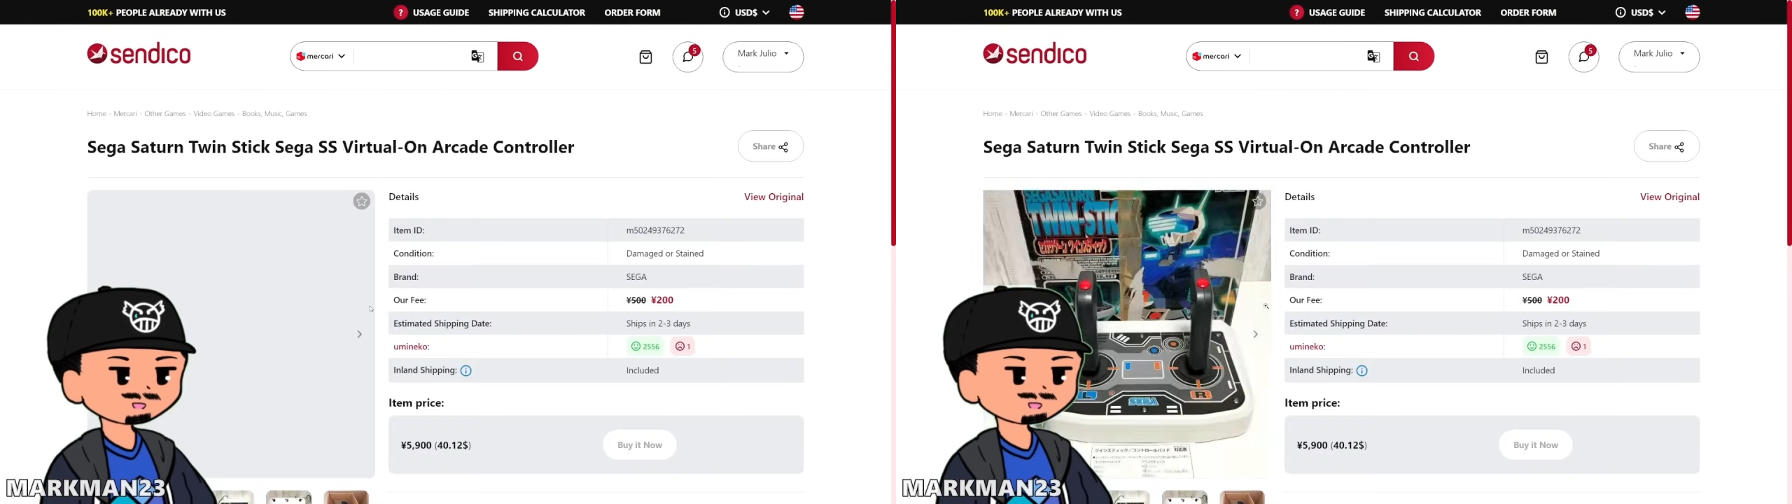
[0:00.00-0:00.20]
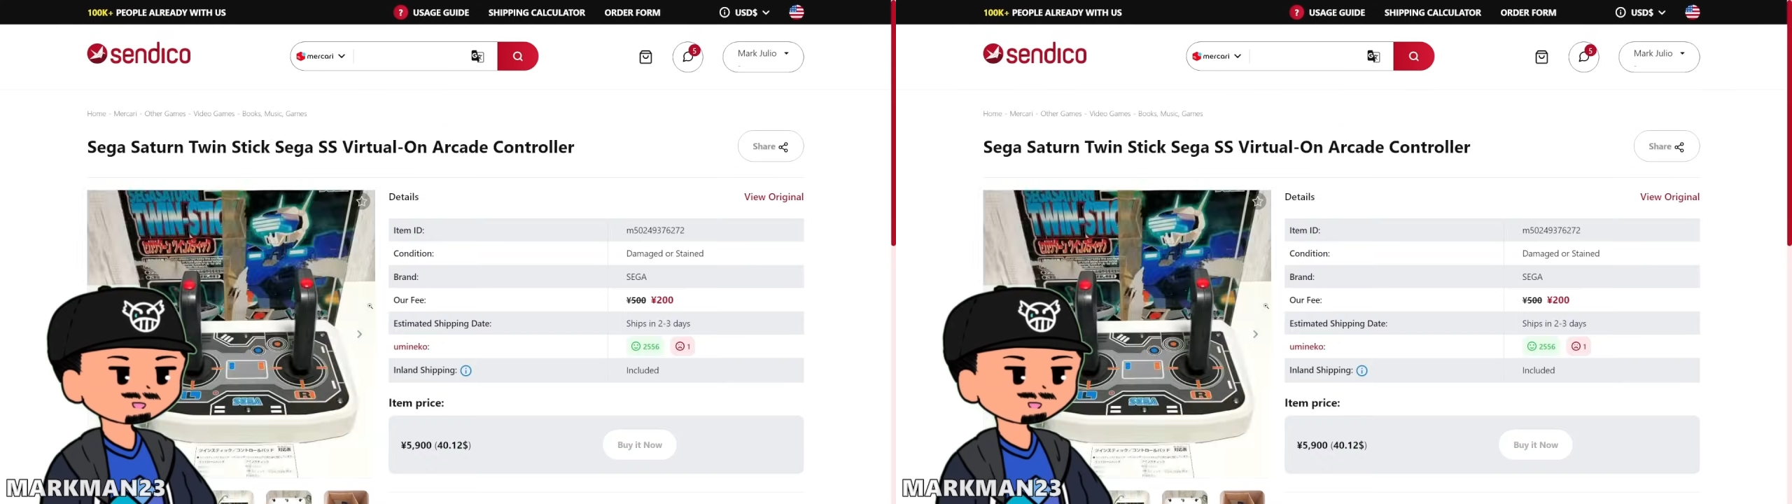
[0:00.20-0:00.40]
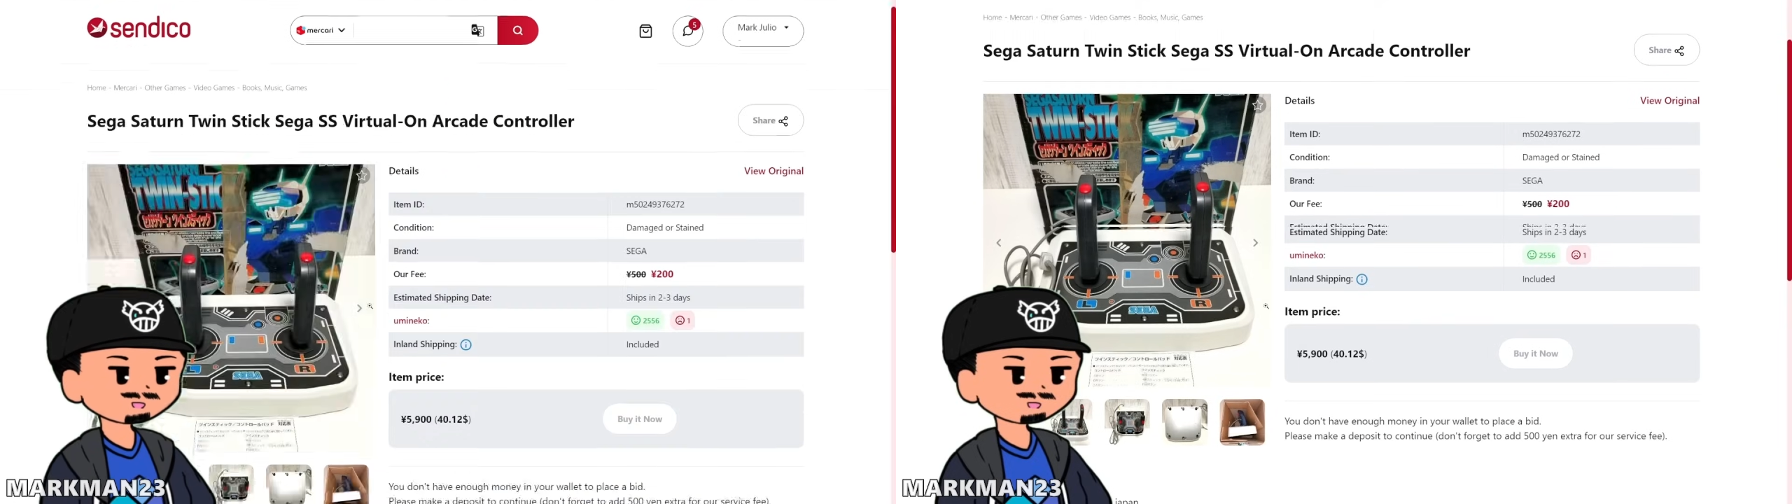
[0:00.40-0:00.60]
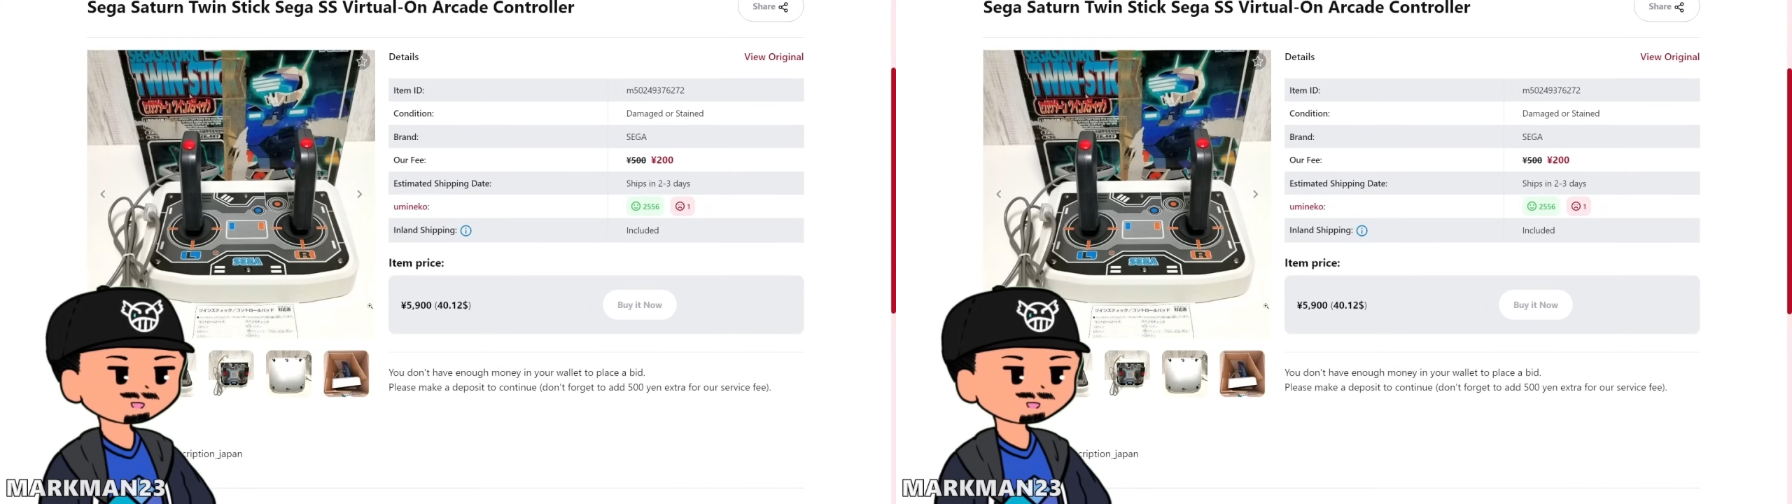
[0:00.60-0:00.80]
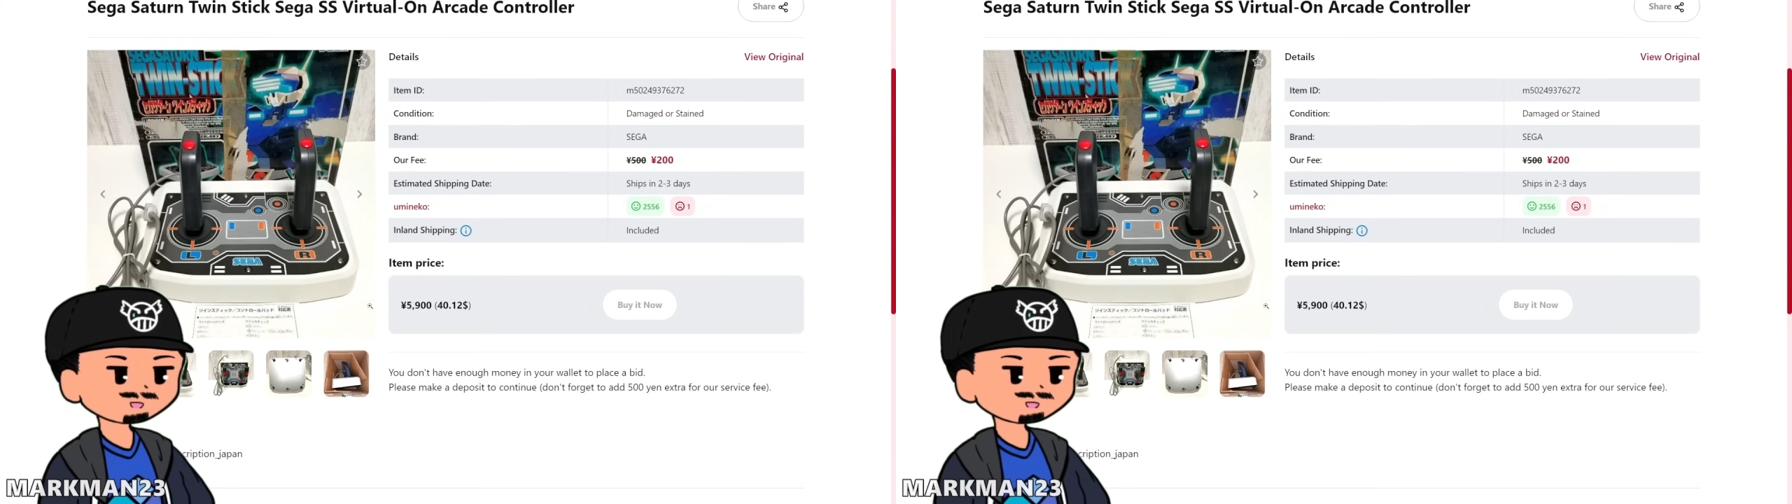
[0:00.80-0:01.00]
in the customer
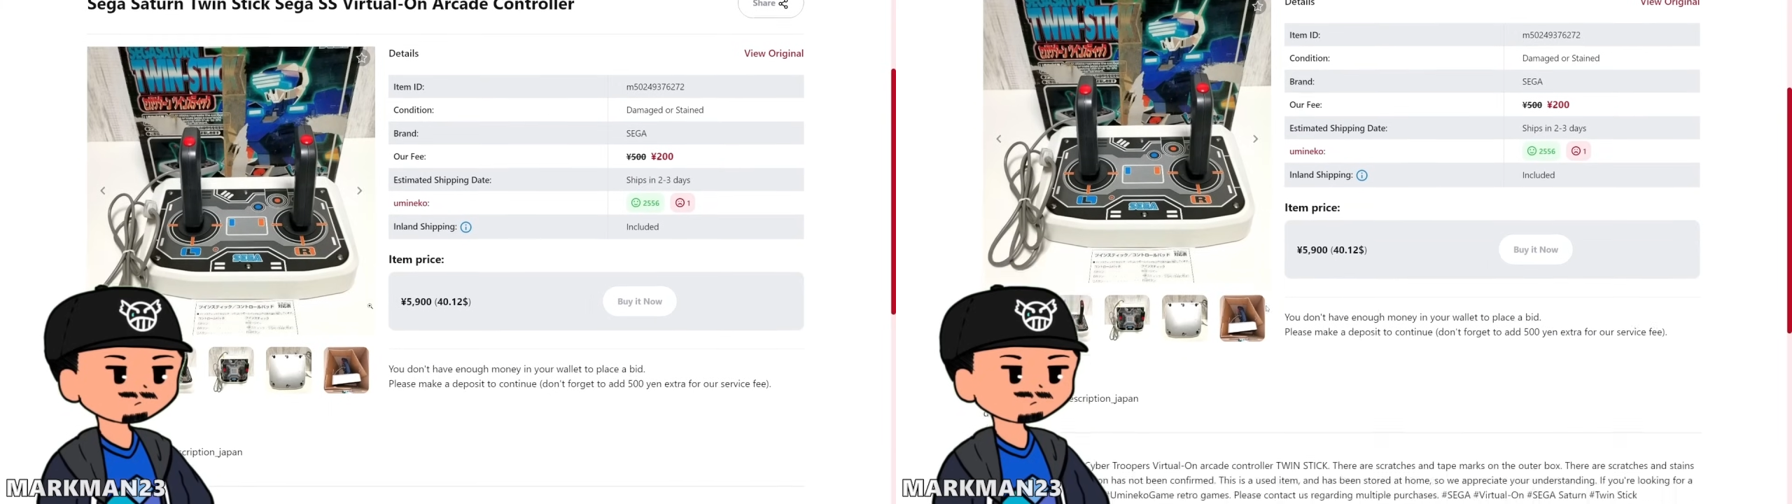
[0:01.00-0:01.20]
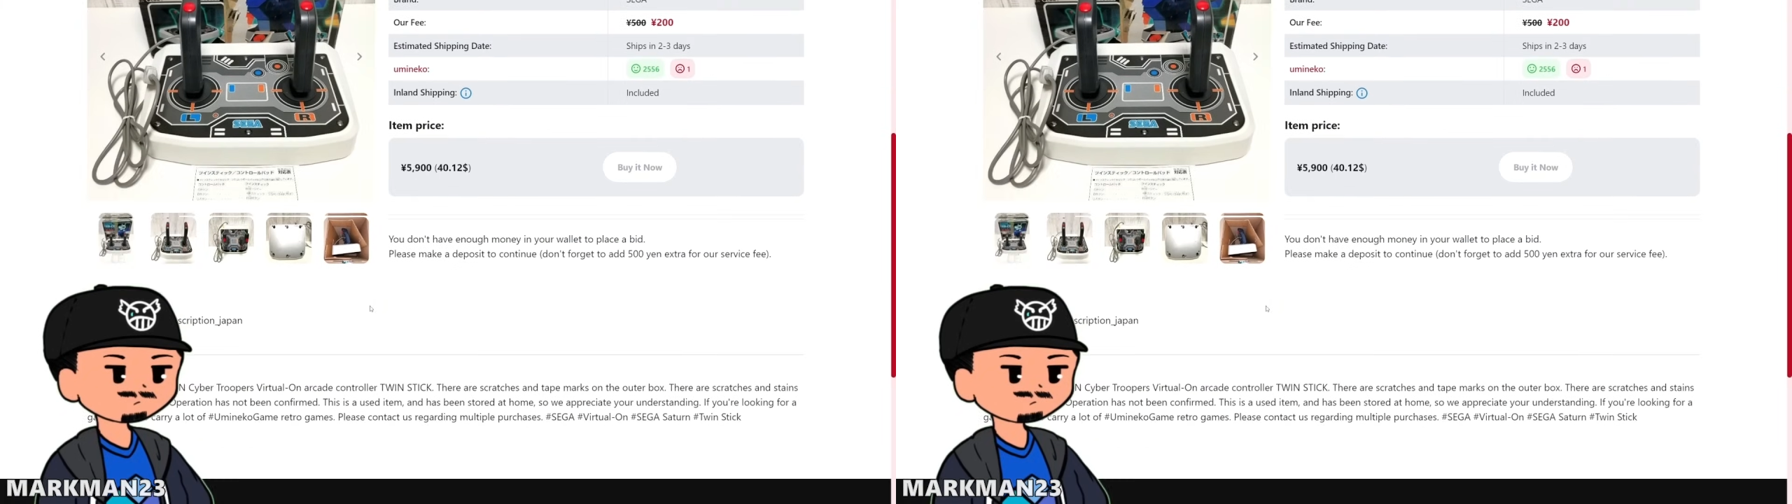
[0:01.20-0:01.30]
journey